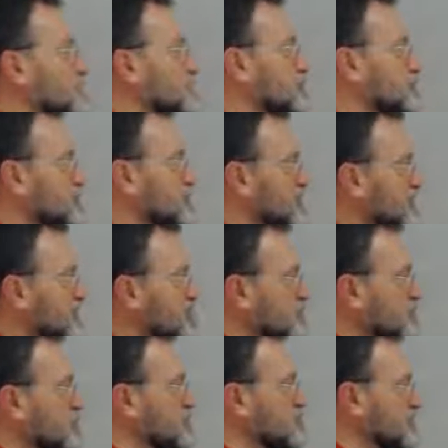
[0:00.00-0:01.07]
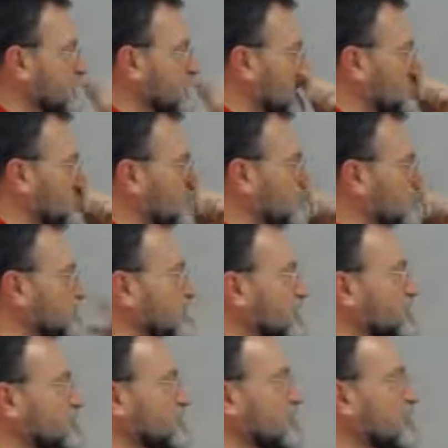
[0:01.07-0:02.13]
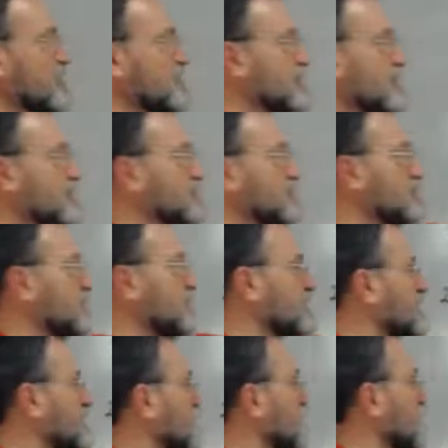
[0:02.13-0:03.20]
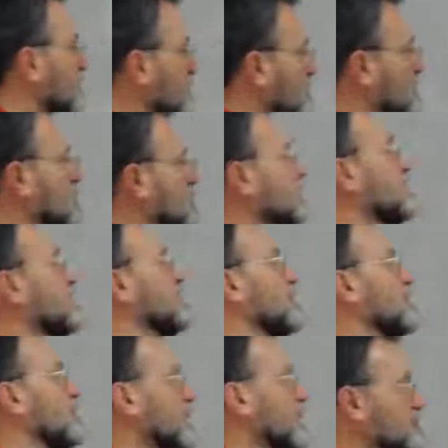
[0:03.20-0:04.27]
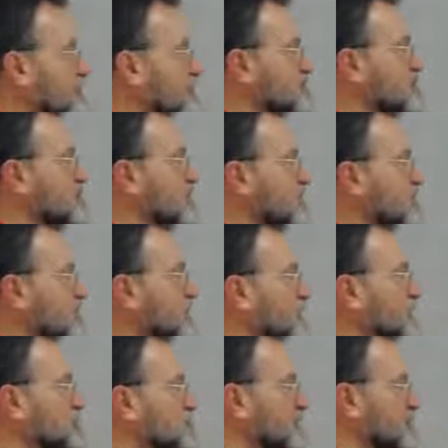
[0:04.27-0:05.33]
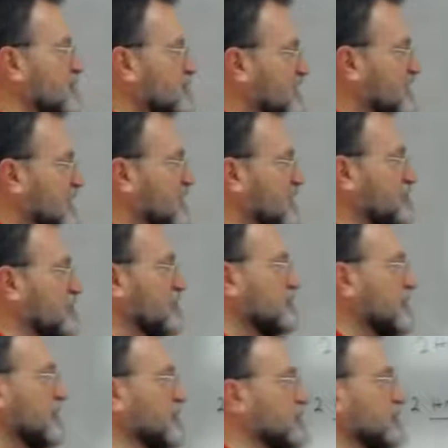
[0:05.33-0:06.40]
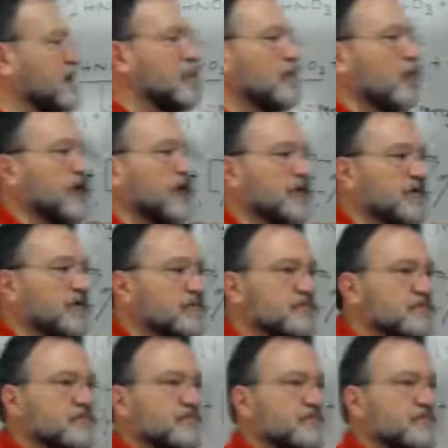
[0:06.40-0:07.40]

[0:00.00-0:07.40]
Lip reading: HNO3, it's losing a proton to become NO3, or hydroxide, OH, is gaining a proton to become water.